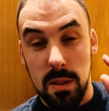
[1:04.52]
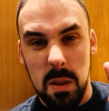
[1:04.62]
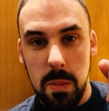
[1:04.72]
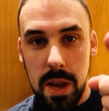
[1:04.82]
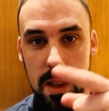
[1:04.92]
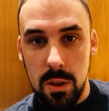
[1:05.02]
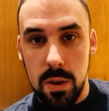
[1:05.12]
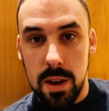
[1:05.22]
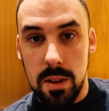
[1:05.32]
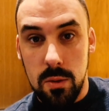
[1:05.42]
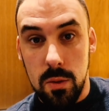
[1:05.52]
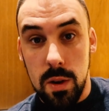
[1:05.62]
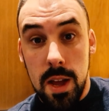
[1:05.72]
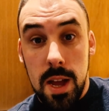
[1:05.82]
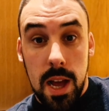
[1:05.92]
And I might let you guys know
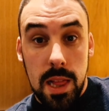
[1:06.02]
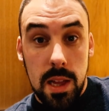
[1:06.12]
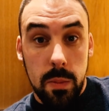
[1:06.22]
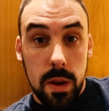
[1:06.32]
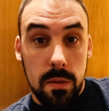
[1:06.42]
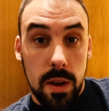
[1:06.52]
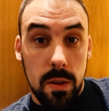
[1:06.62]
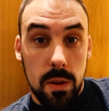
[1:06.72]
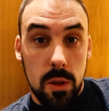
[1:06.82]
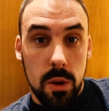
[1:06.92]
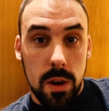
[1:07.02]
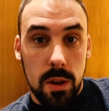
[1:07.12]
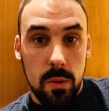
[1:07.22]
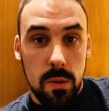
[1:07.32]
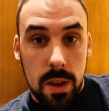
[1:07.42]
a little bit of how this journey
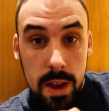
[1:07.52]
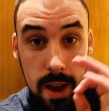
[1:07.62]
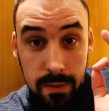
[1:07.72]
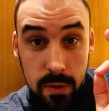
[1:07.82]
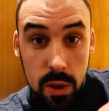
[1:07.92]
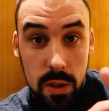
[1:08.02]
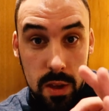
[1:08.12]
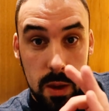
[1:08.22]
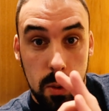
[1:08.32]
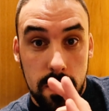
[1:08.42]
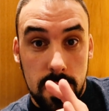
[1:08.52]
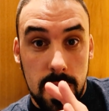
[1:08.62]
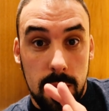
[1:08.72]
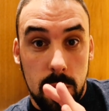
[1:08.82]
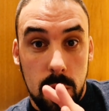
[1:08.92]
goes. Just come off a
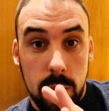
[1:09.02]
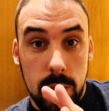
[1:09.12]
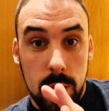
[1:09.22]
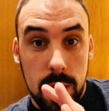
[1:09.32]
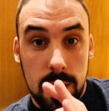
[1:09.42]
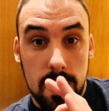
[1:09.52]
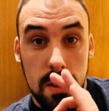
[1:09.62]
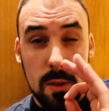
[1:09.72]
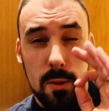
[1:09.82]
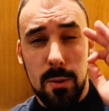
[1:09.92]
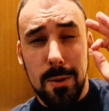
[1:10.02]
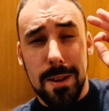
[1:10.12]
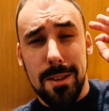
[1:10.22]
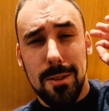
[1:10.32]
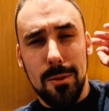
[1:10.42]
Skype call with Jason. The snow
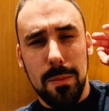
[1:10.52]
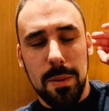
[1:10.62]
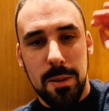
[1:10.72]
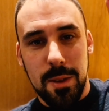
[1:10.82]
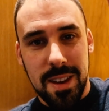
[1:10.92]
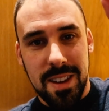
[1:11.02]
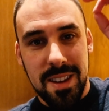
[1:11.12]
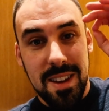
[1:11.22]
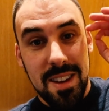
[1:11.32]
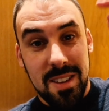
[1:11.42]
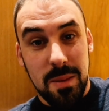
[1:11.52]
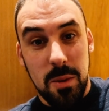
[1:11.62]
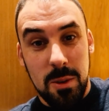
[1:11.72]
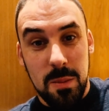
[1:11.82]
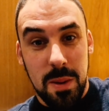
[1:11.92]
is super thick. So I'm
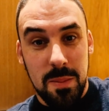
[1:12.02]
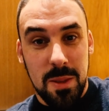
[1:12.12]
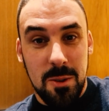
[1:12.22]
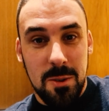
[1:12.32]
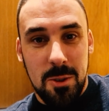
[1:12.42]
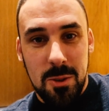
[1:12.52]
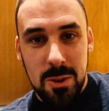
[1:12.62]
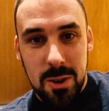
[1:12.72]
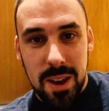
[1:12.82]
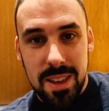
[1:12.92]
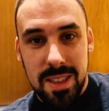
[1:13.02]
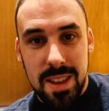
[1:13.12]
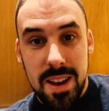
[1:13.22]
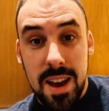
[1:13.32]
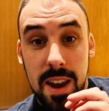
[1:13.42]
also pumped to go and show you guys
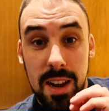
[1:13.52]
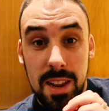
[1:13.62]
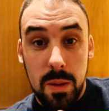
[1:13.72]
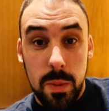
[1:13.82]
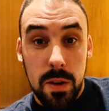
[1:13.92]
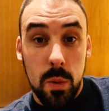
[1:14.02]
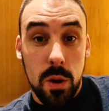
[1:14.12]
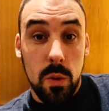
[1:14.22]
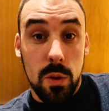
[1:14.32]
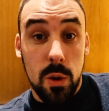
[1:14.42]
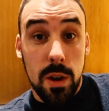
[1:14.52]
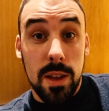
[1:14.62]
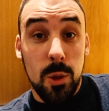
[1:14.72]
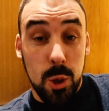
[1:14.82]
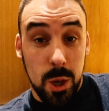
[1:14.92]
that and a little bit of what goes on in